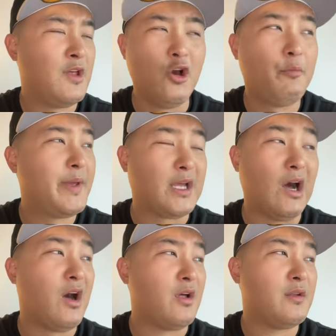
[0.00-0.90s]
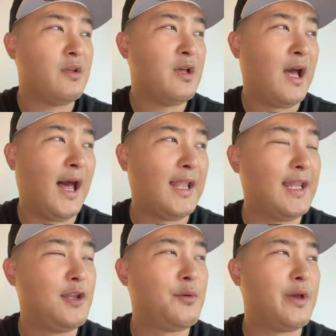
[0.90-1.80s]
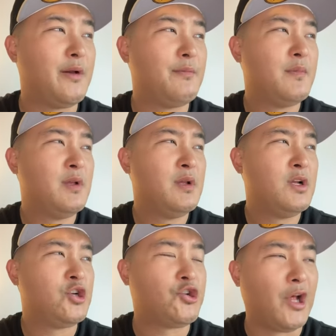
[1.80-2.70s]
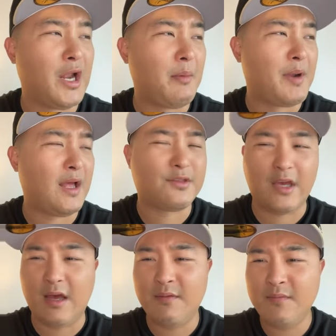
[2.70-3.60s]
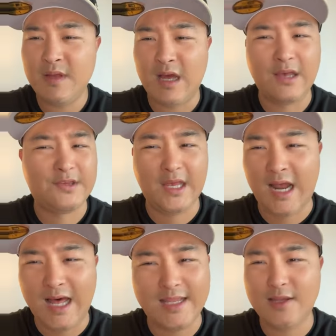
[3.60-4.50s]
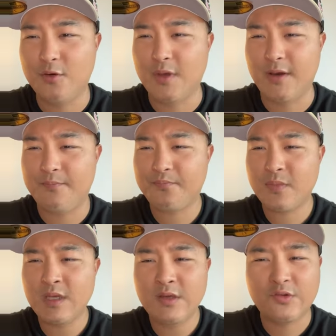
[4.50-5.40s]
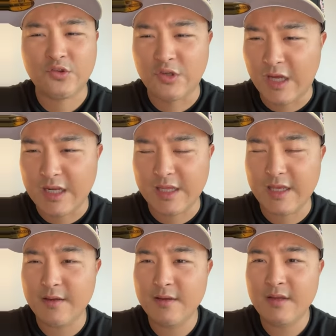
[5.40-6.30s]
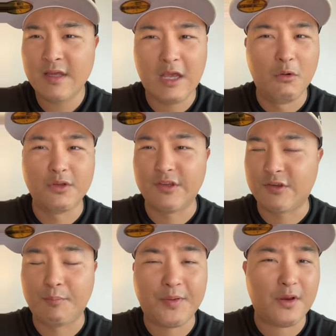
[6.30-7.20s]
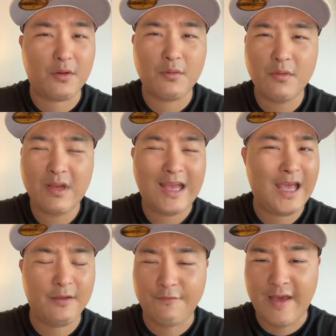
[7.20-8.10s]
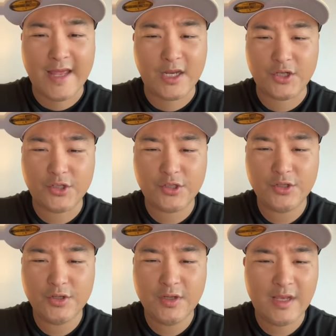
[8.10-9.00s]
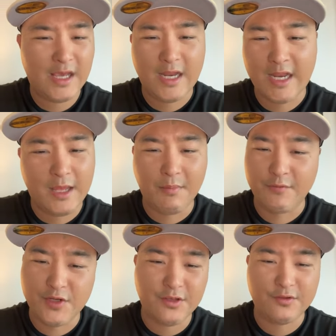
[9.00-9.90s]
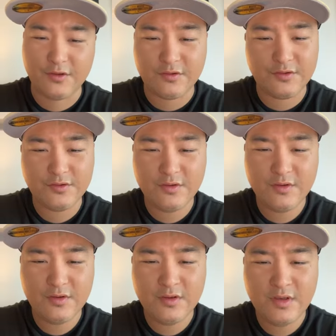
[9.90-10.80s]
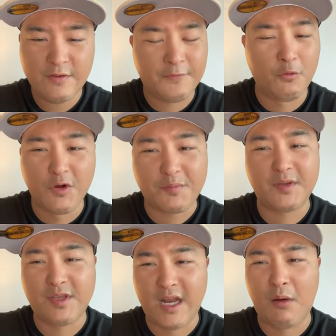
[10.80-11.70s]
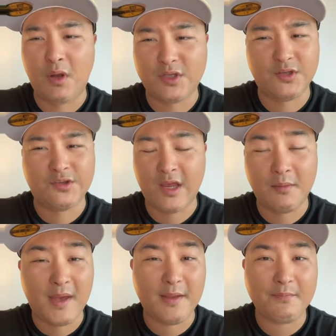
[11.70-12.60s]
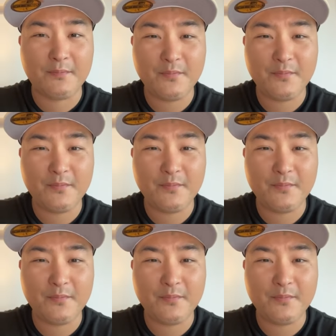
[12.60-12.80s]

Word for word: It will be gone. Hallelujah. Sharabrata. I said hallelujah. Suddenly, it will disappear and vanish in the name of Jesus. If you're with me today, I want to say amen.